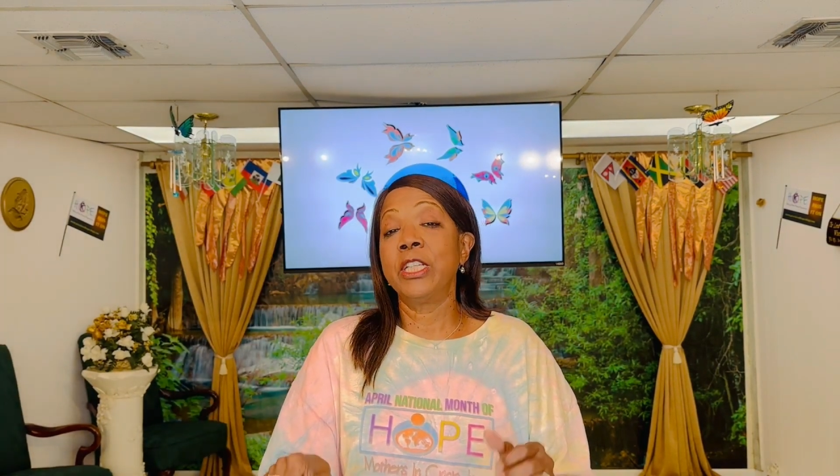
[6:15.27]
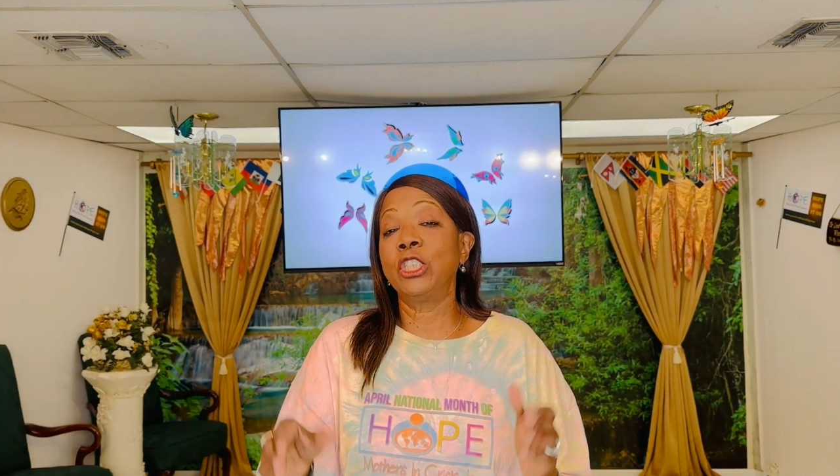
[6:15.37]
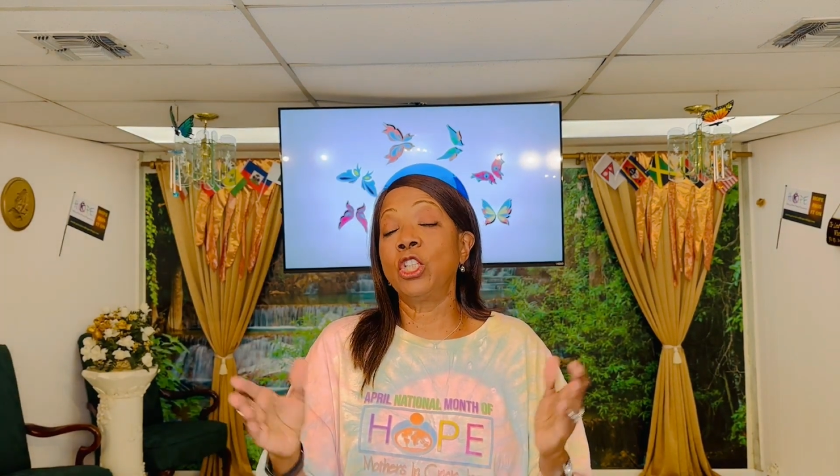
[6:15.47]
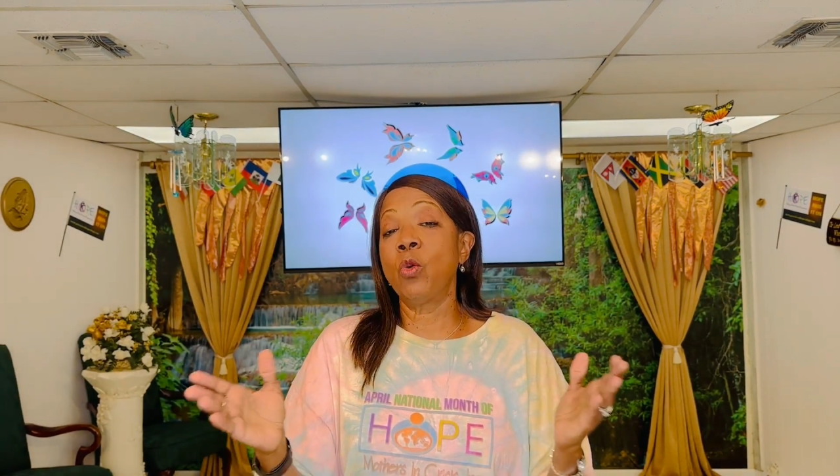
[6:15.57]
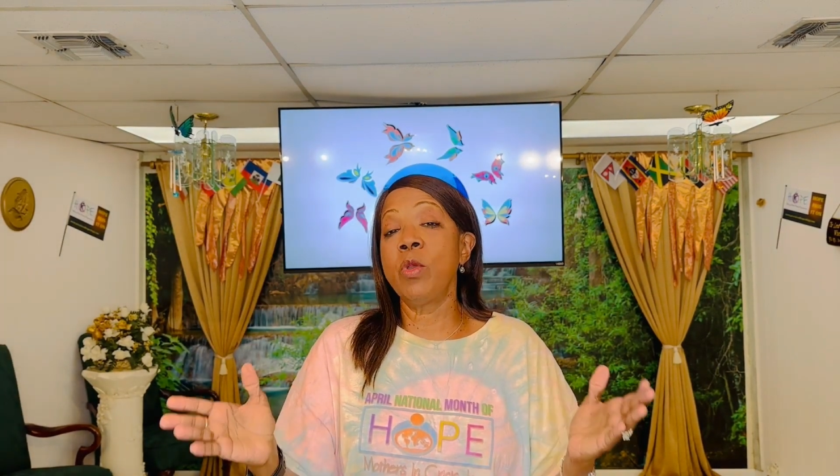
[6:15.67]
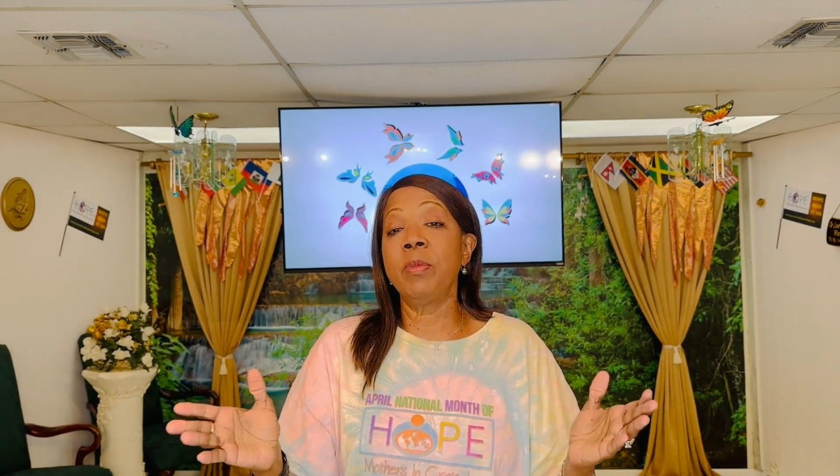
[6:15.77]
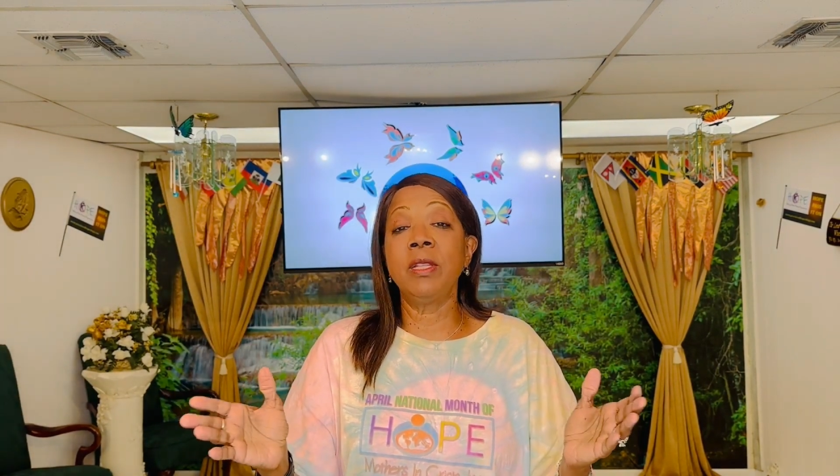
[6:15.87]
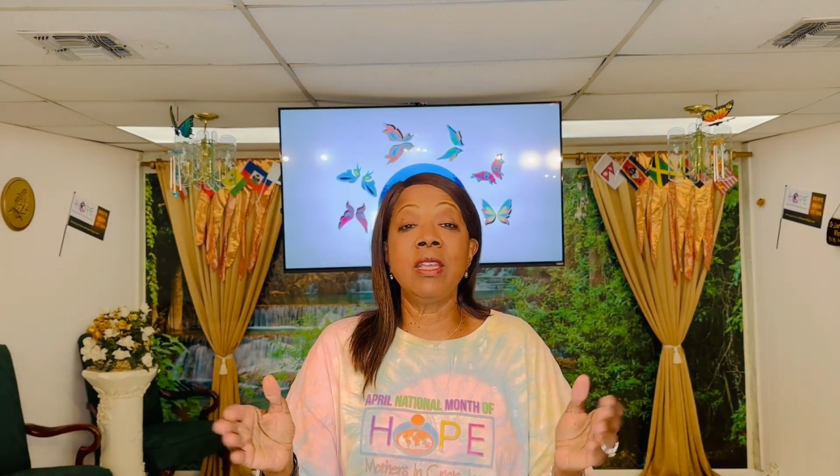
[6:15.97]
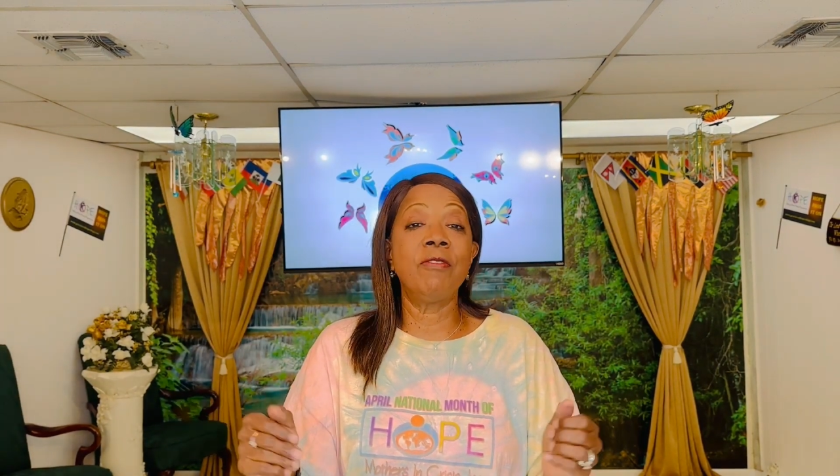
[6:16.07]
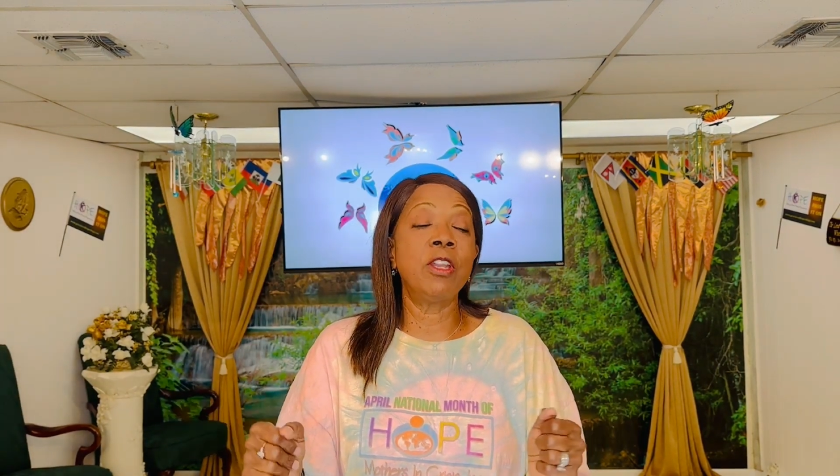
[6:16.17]
So we
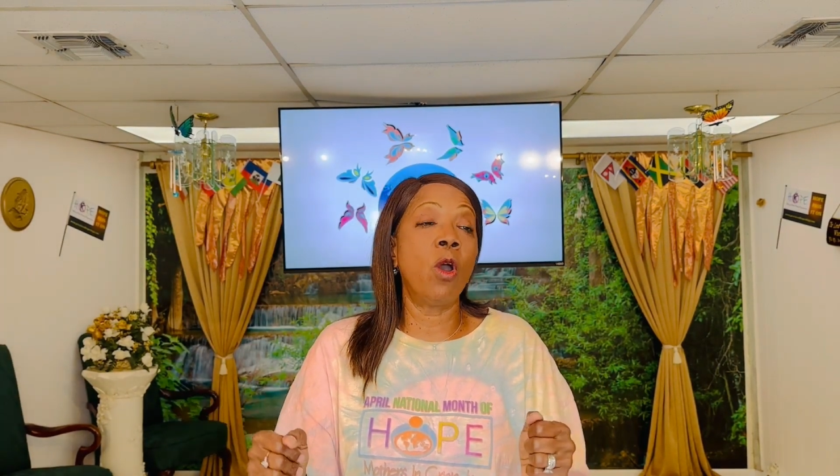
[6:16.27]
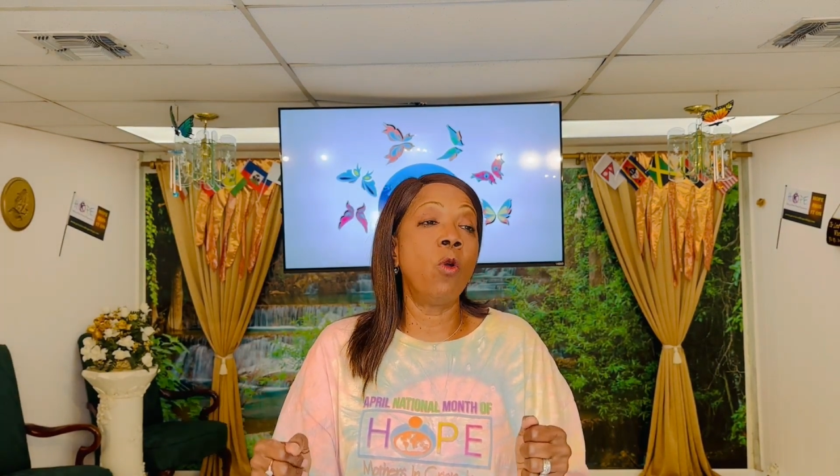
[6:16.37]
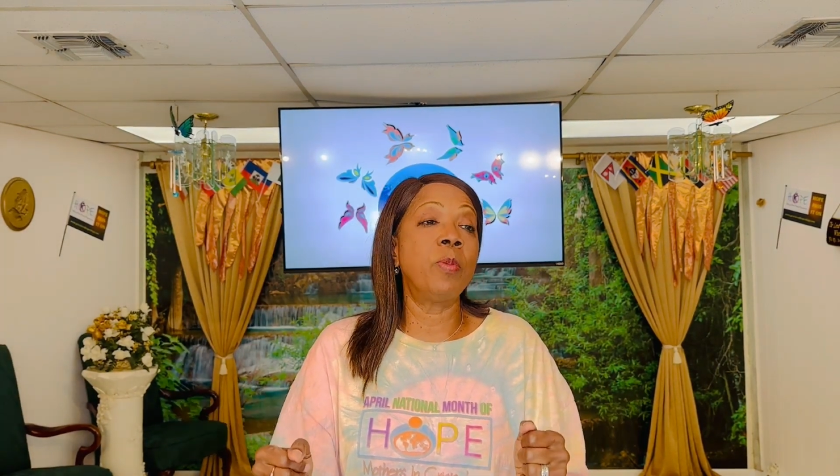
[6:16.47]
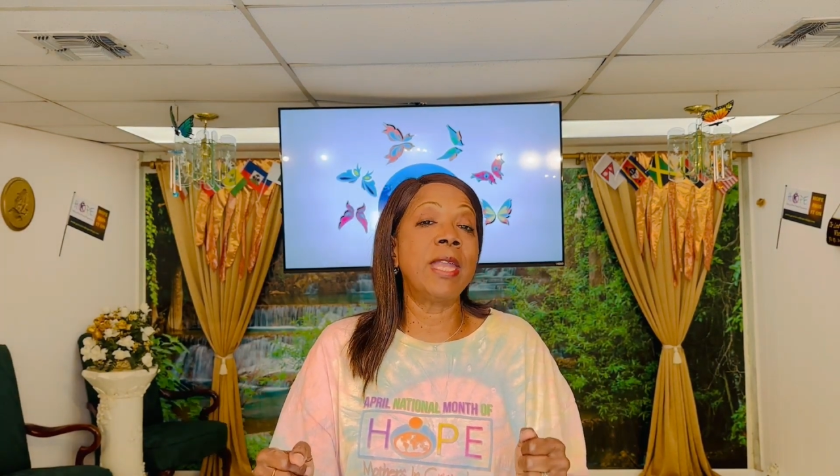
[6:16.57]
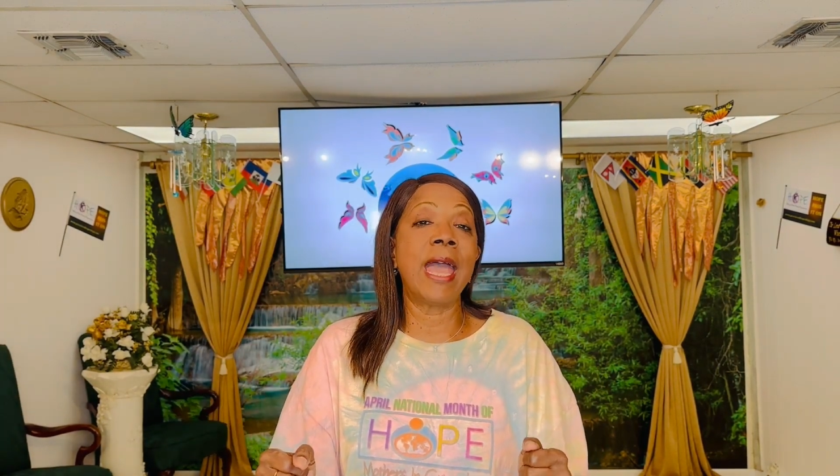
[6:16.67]
believe in hope in